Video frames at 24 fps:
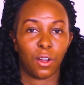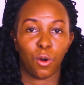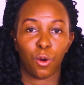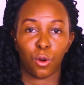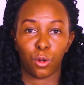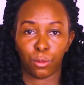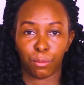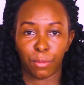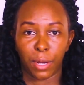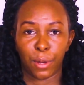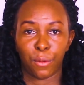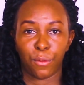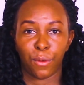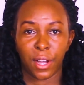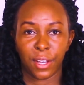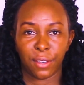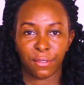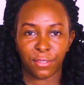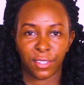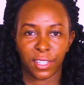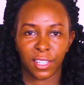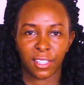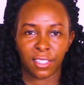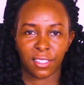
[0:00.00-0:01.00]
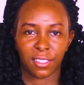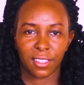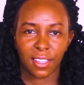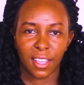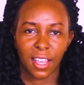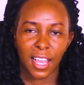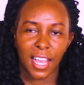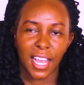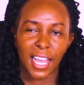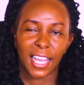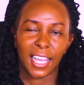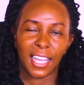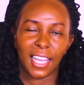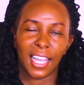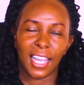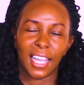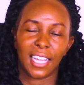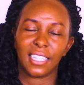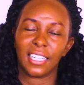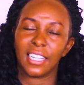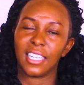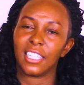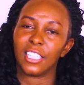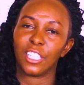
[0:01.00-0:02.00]
or my wife is,
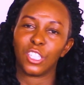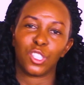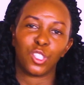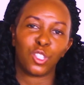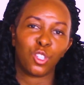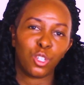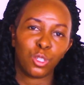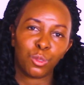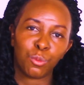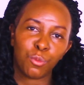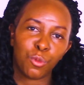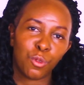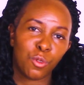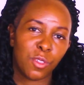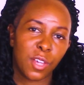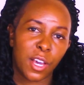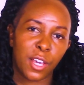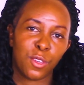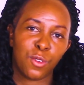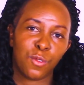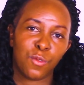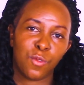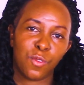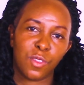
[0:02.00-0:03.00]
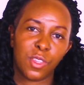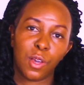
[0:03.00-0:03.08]
and it will not bother you.